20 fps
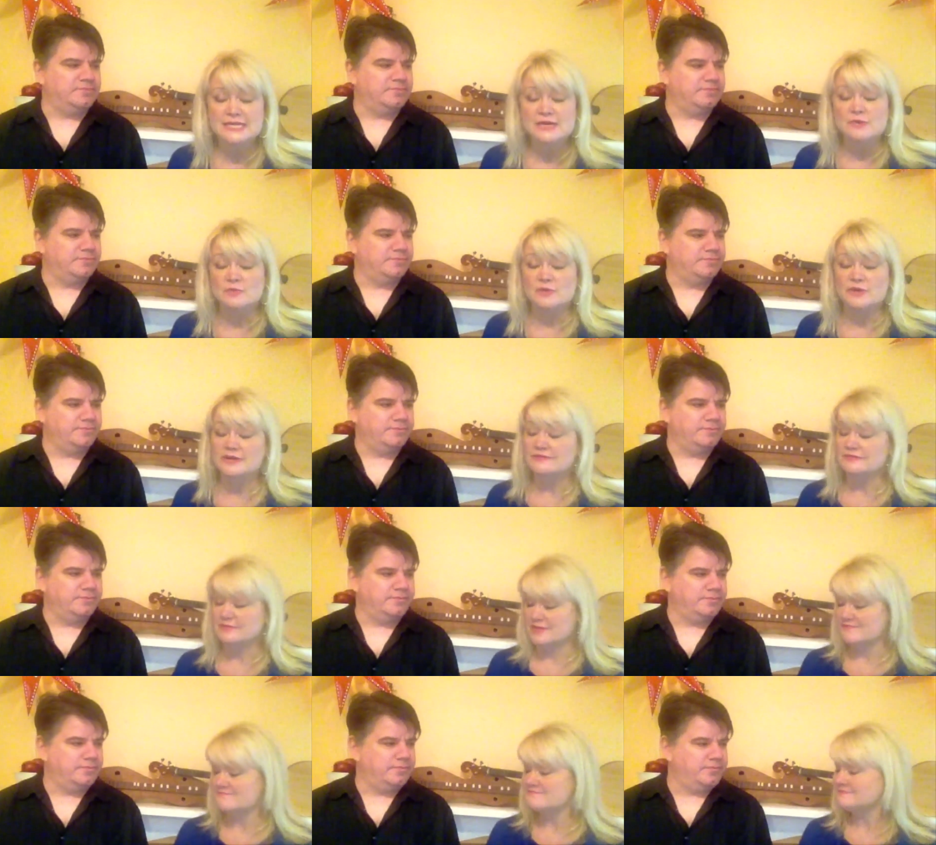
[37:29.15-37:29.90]
Speaker 1: One
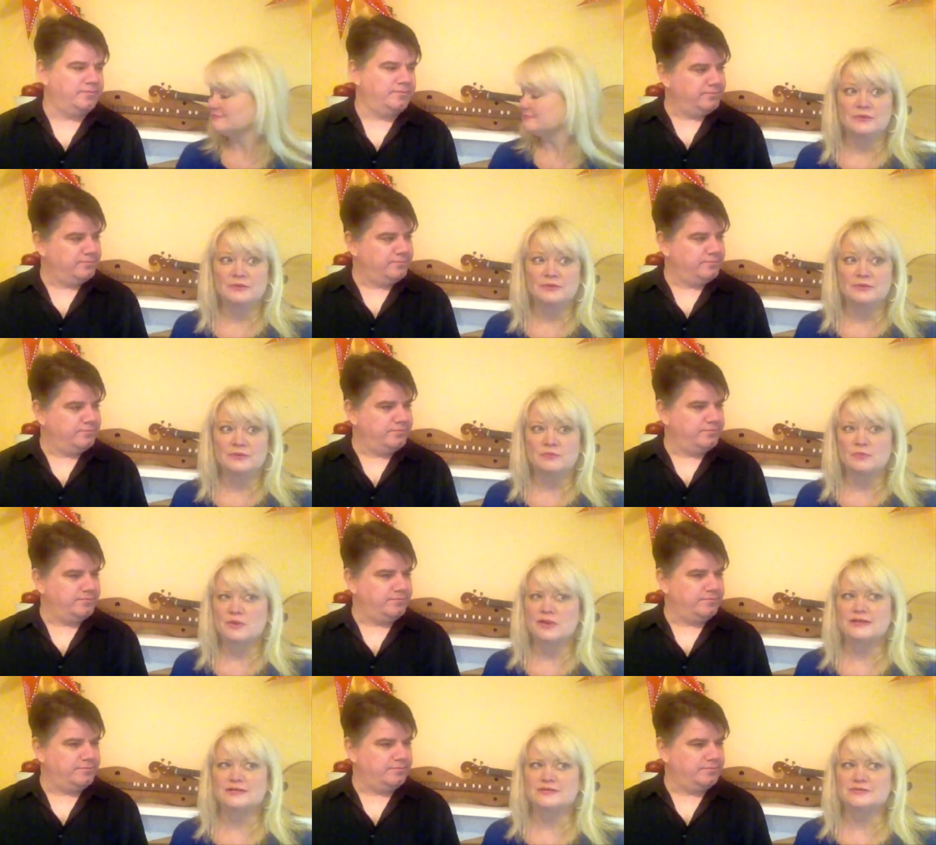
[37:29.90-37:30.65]
of them
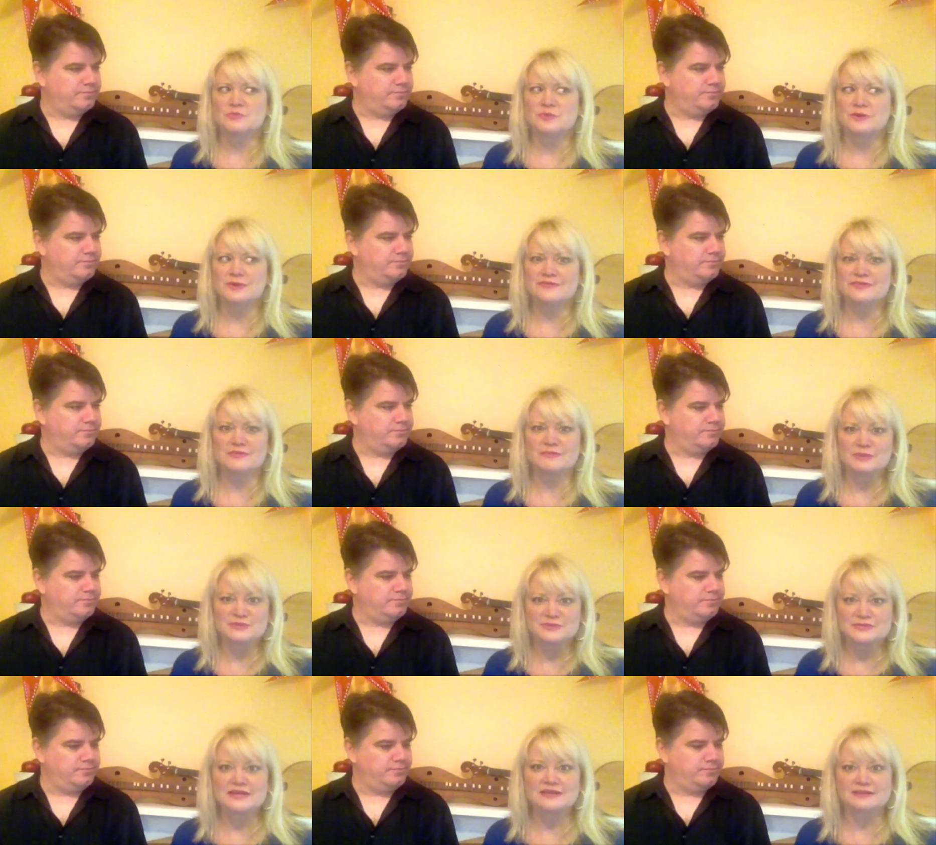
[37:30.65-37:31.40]
was one of the
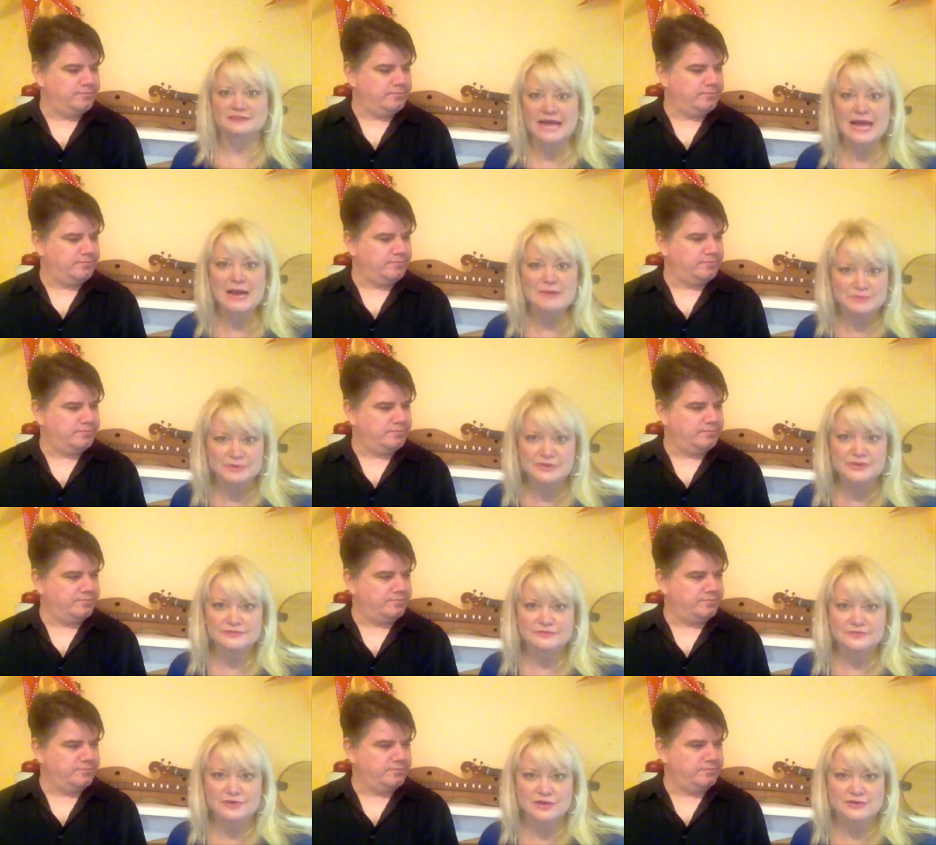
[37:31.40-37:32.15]
most
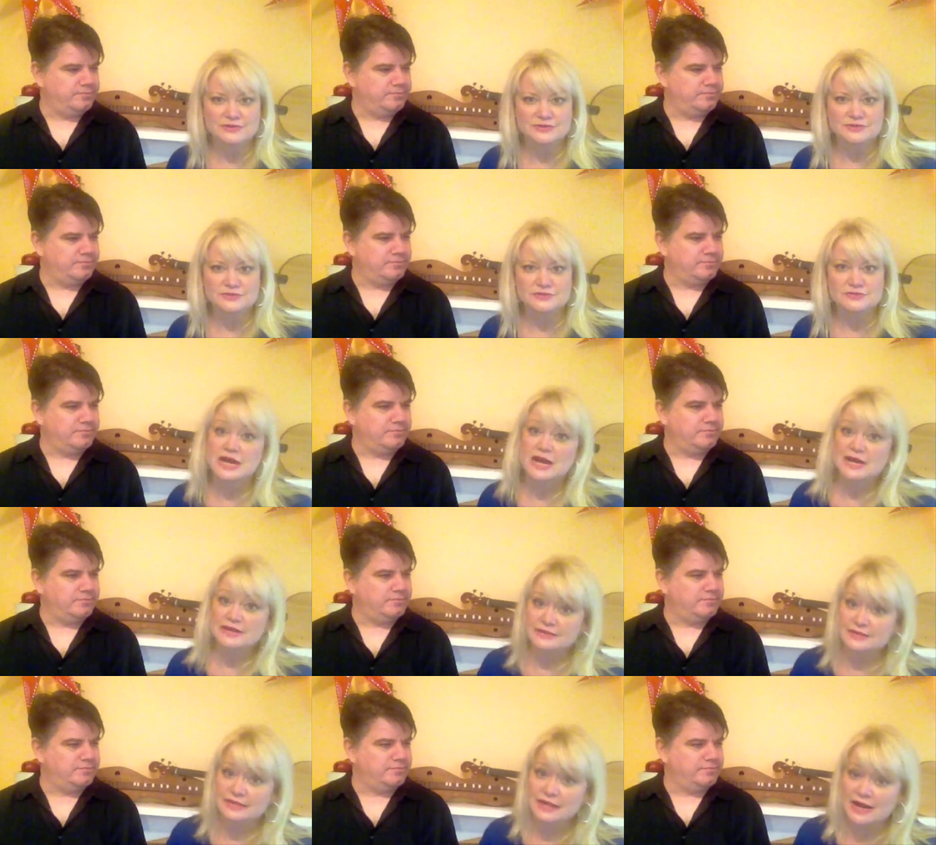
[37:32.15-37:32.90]
collaborative concerts
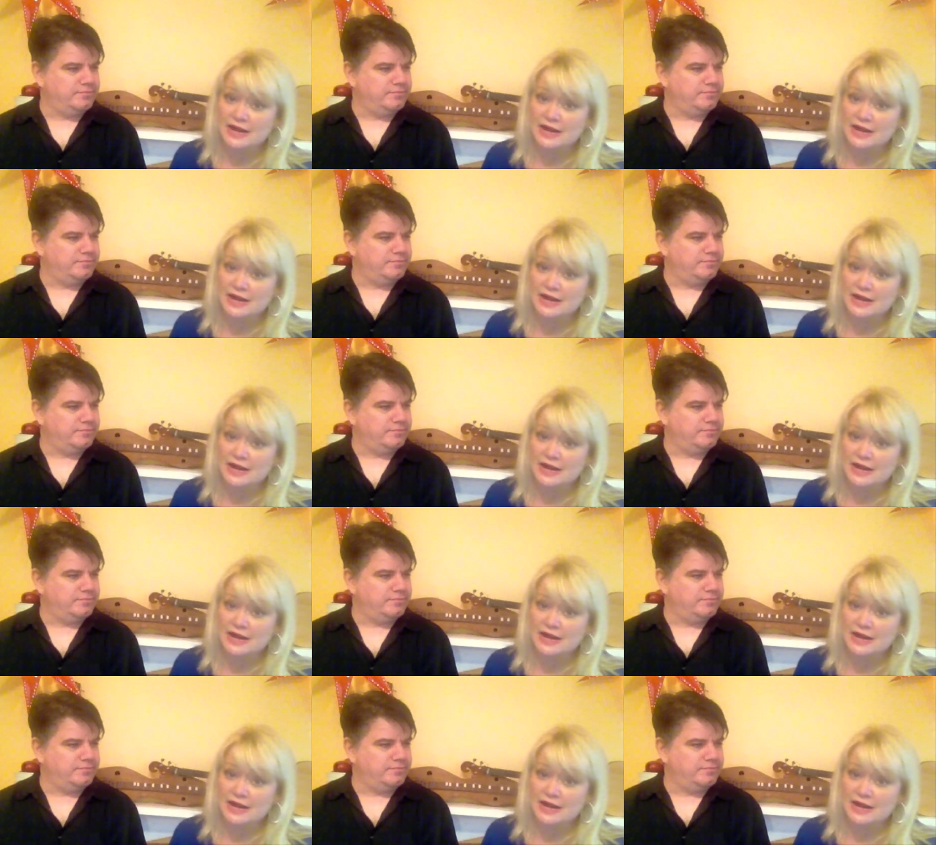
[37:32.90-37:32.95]
I think